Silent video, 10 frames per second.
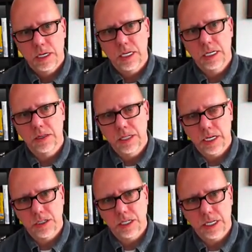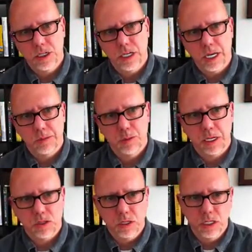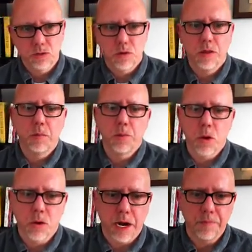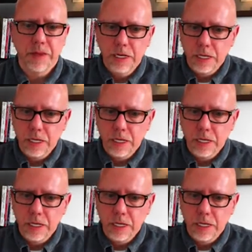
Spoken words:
in the destination namespace. So let's run the program.